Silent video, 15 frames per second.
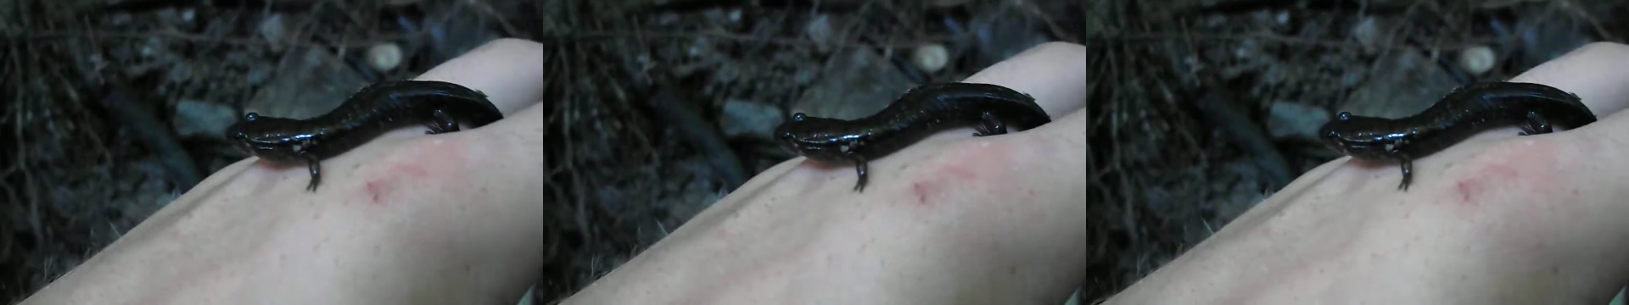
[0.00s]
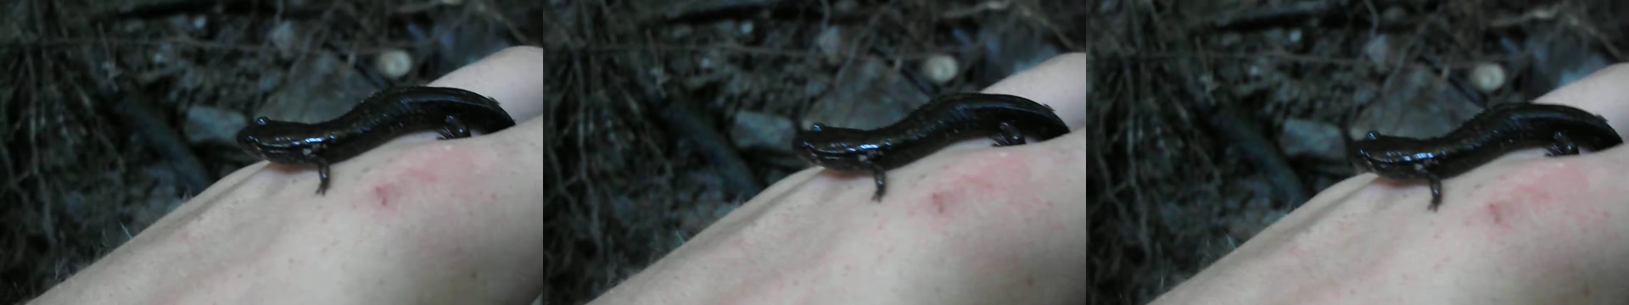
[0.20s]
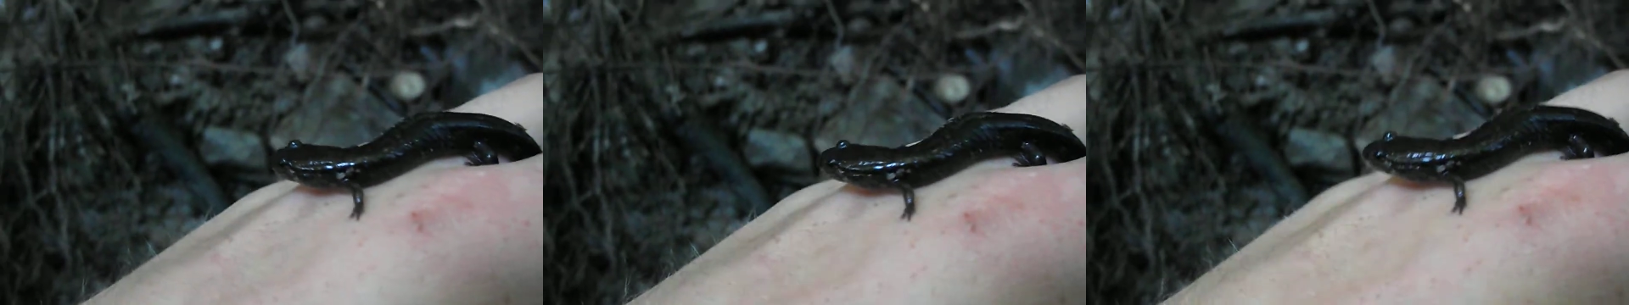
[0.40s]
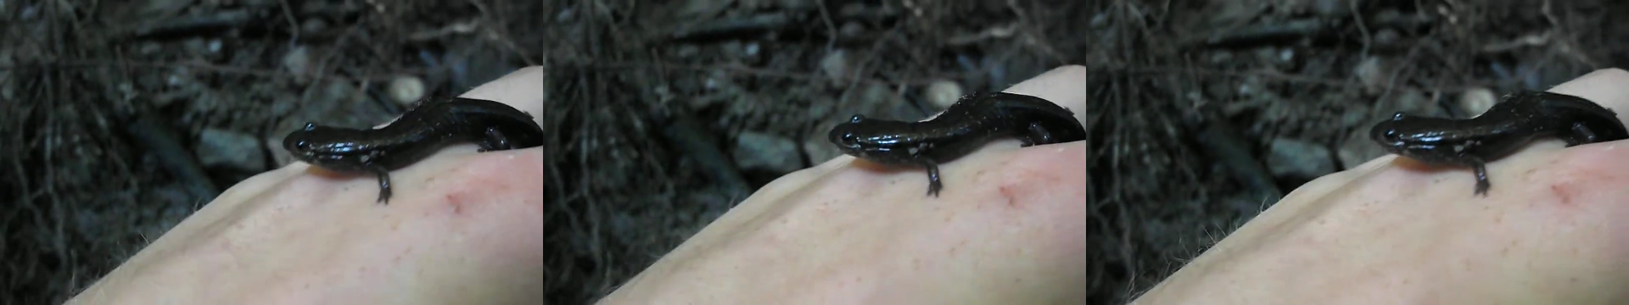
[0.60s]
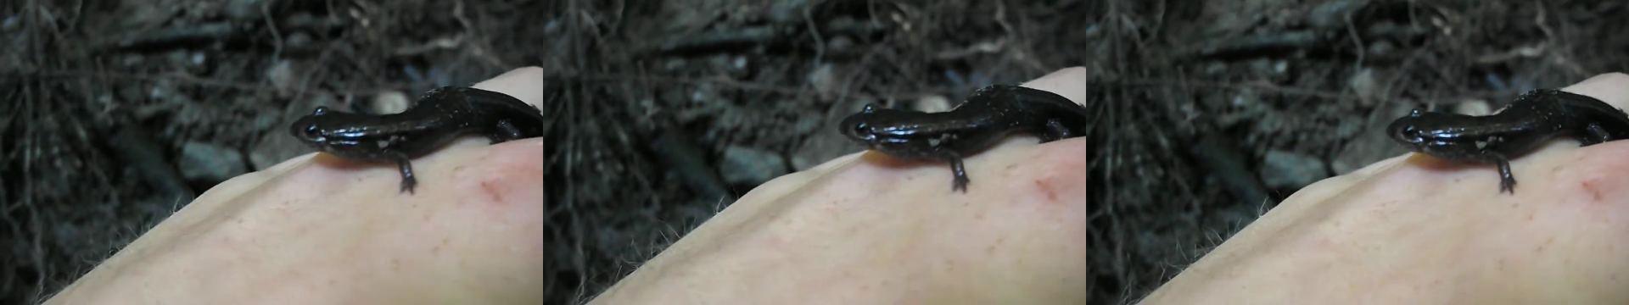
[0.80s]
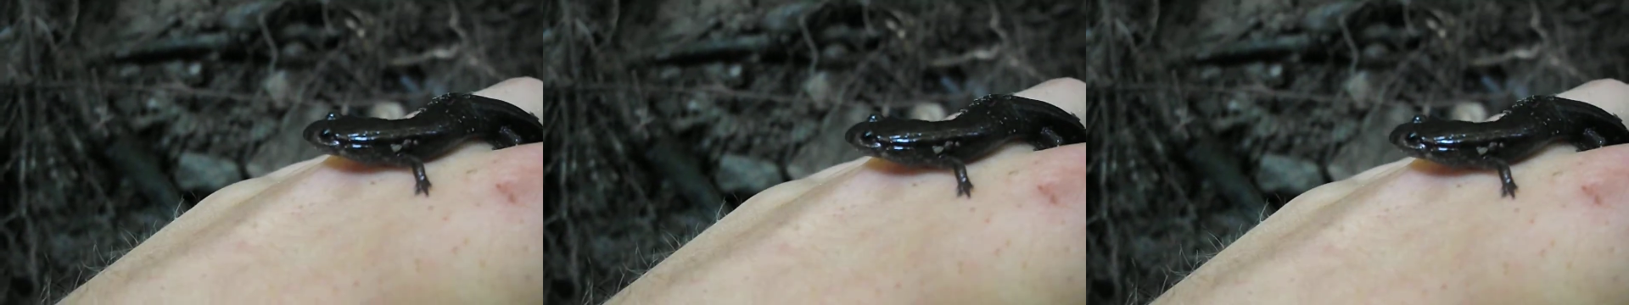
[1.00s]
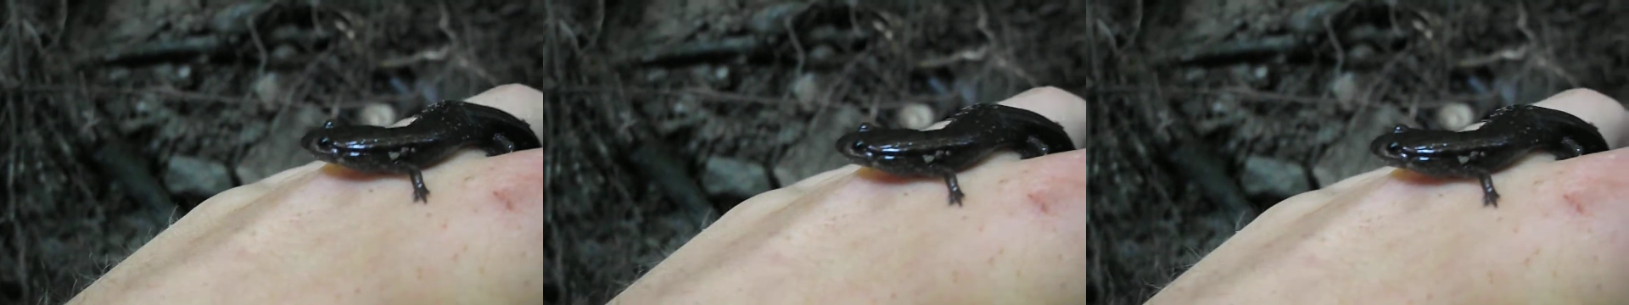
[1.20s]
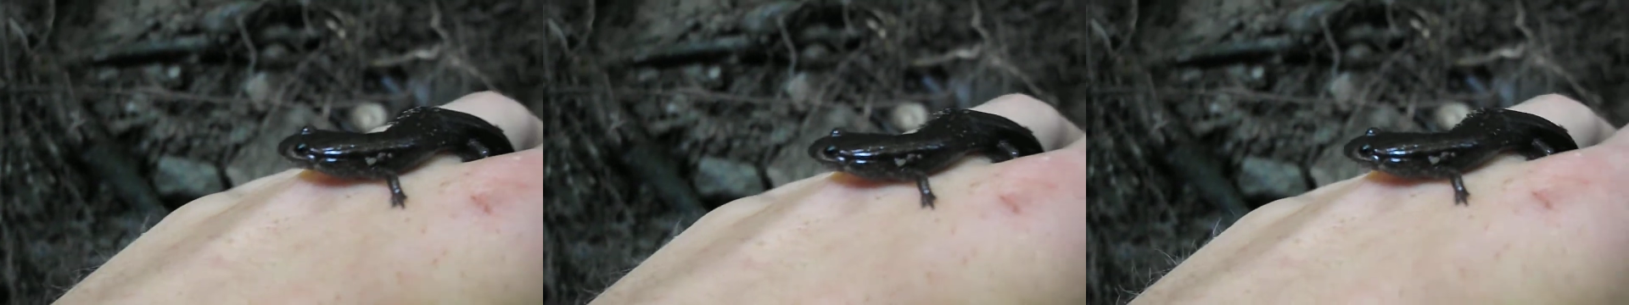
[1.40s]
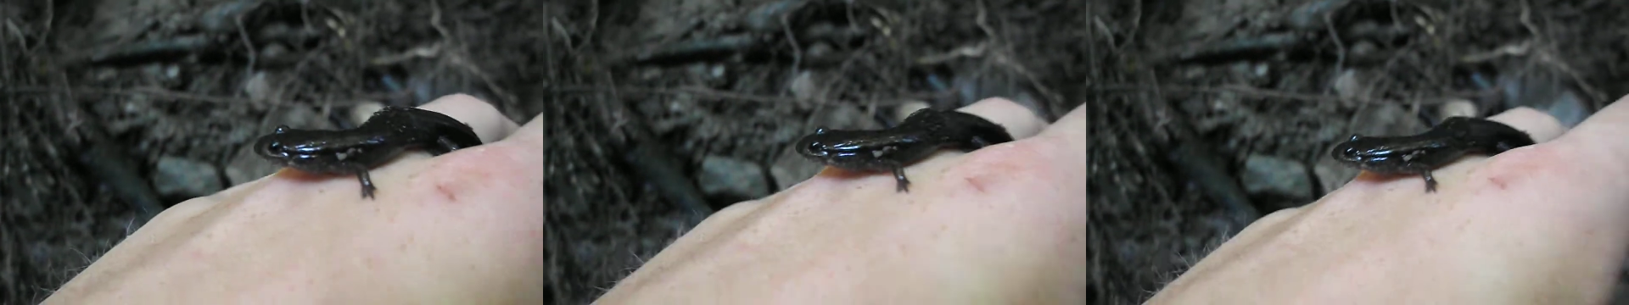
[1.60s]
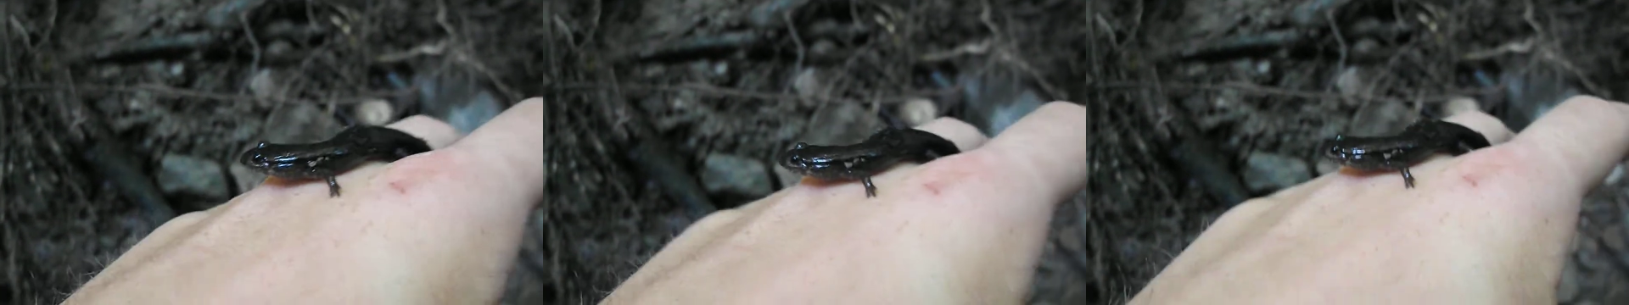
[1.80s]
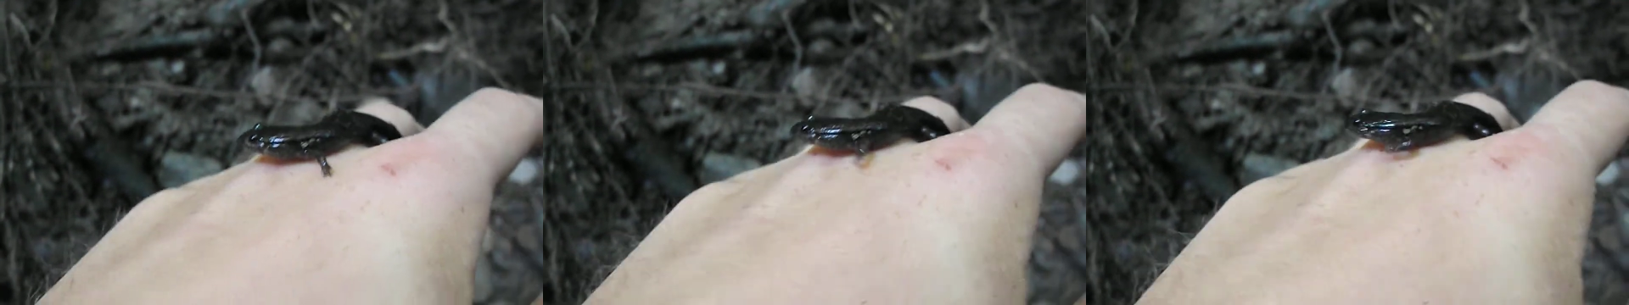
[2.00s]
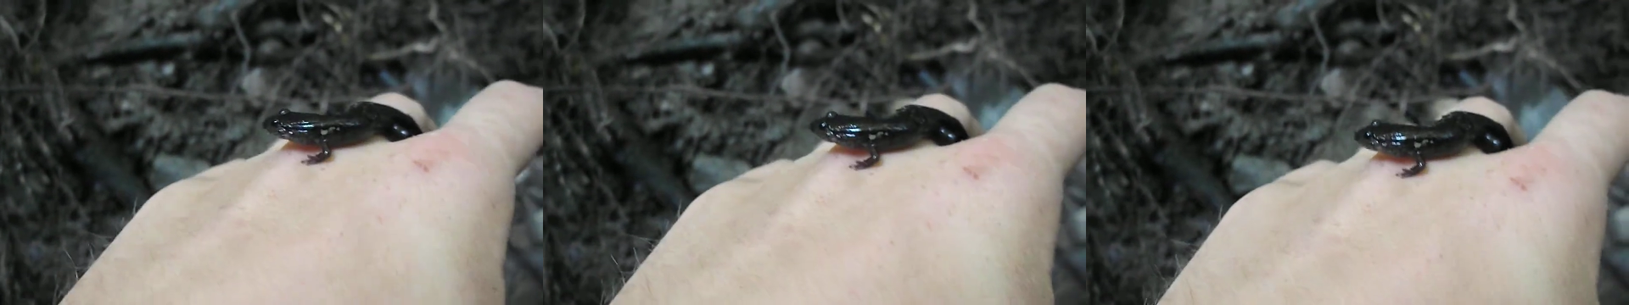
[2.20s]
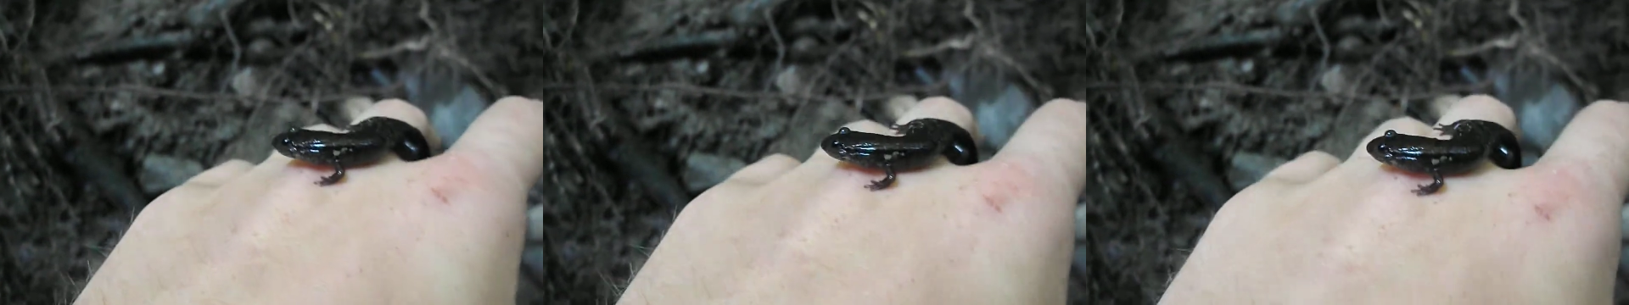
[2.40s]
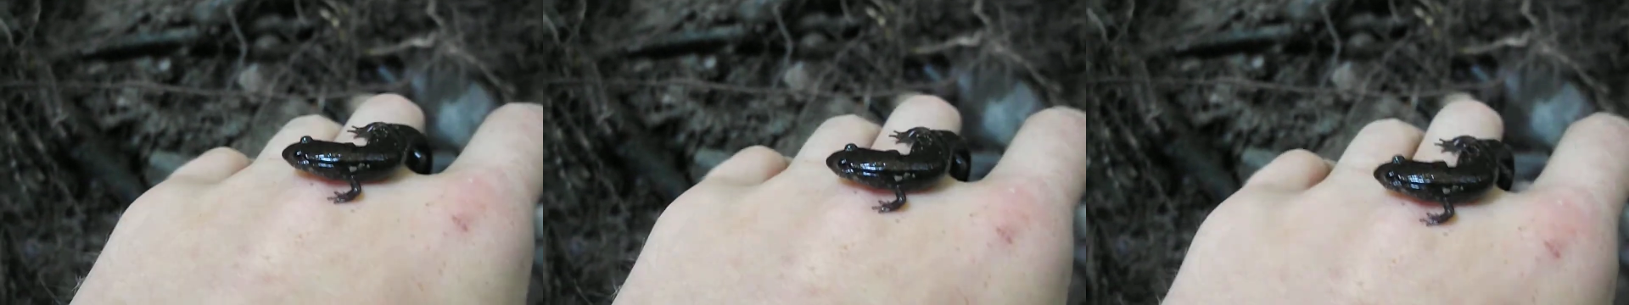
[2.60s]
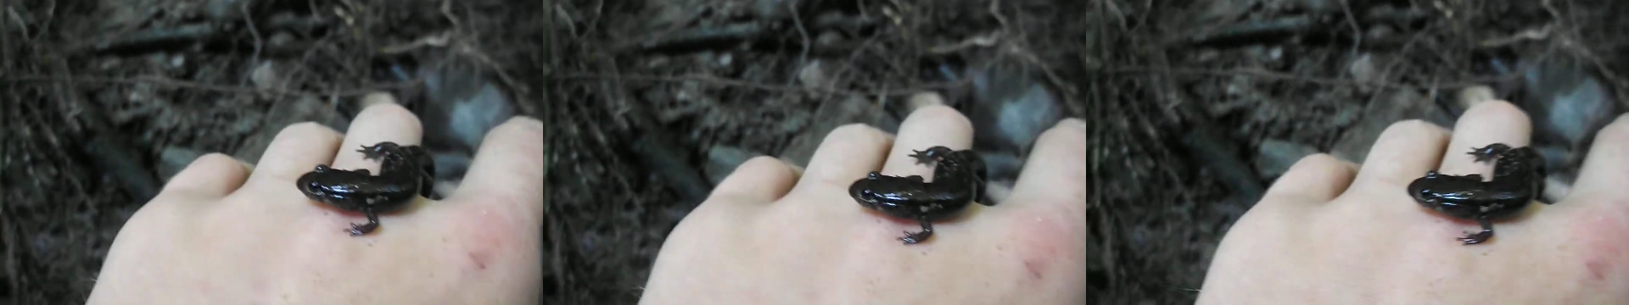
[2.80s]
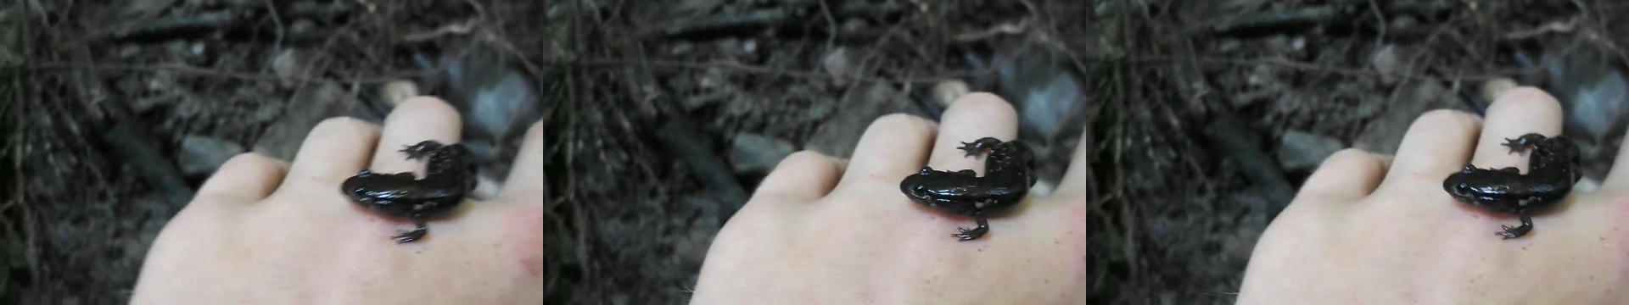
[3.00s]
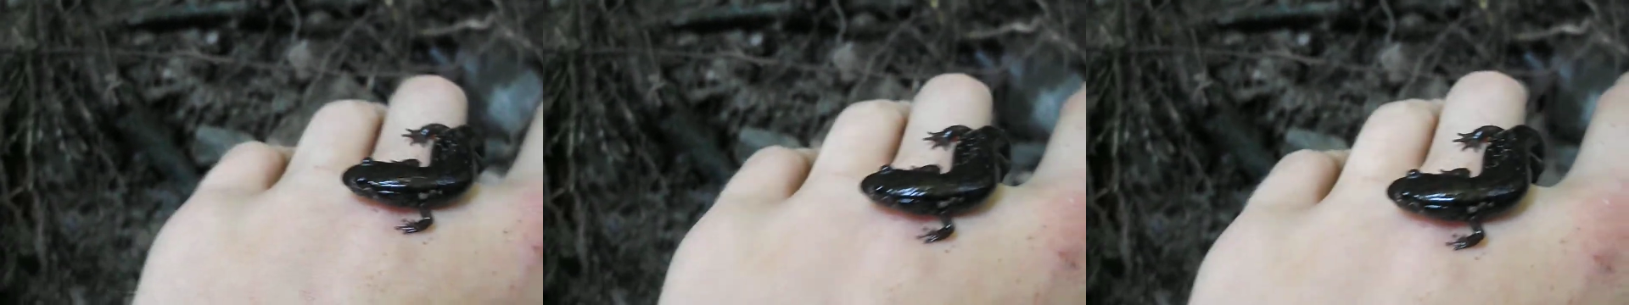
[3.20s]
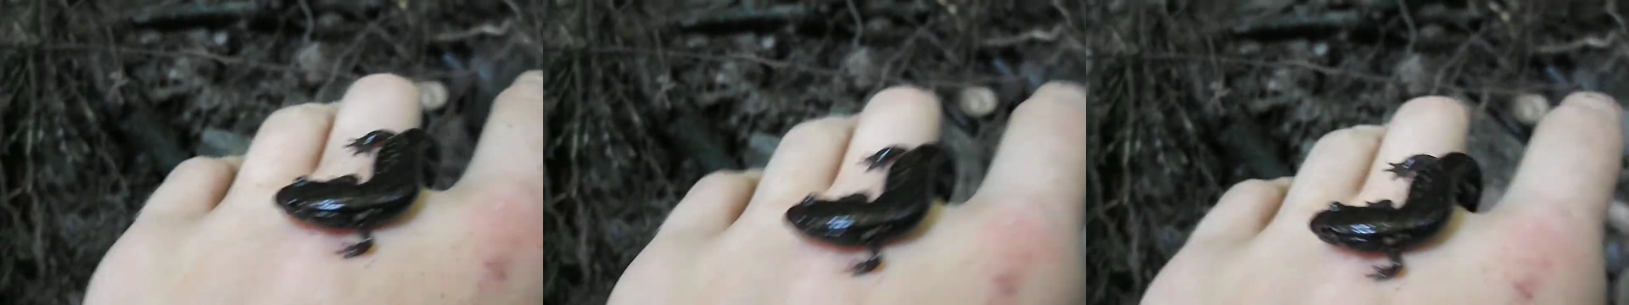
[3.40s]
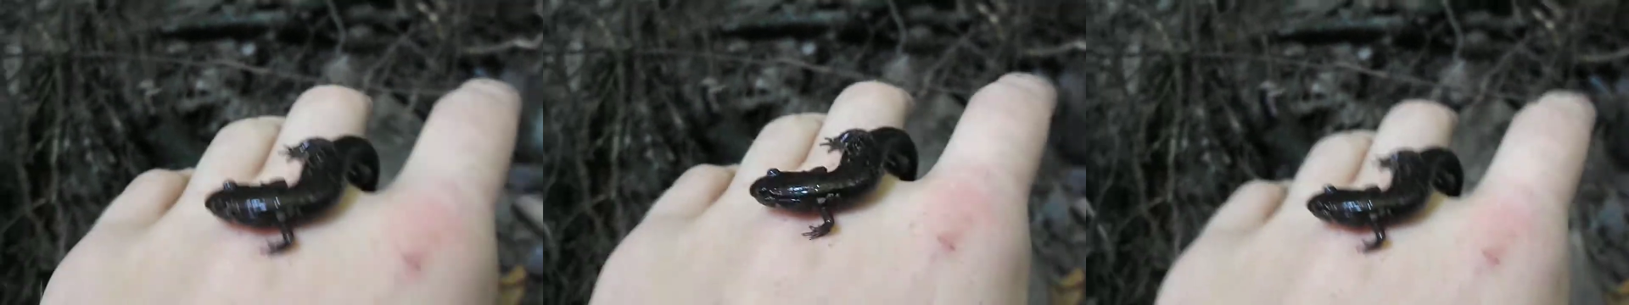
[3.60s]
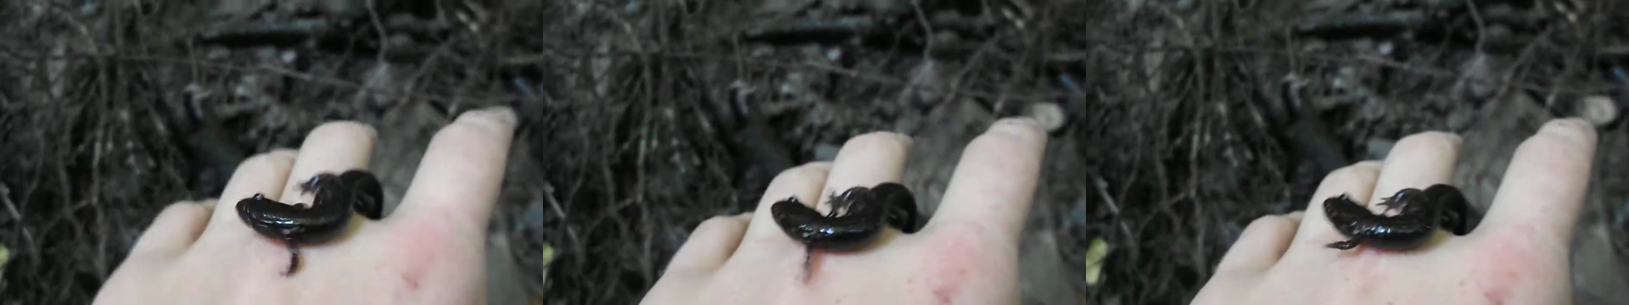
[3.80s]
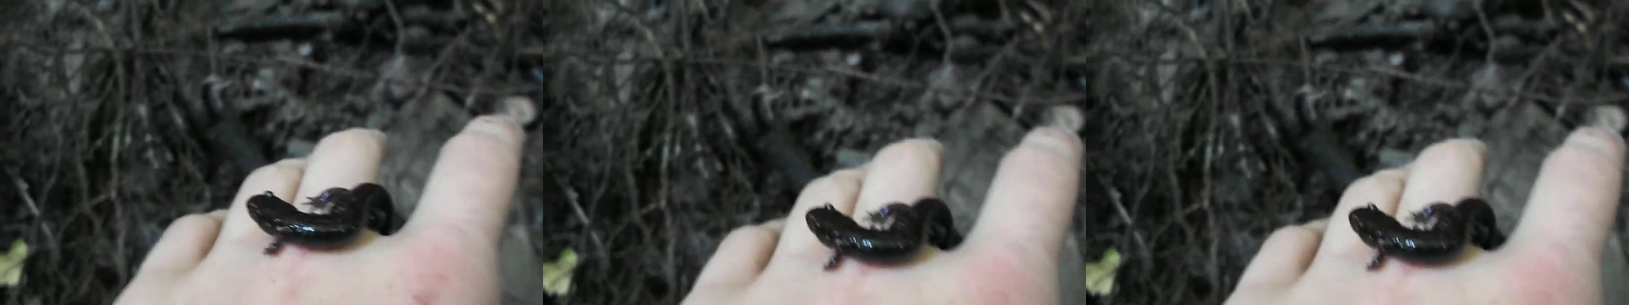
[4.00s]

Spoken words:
(no speaker visible)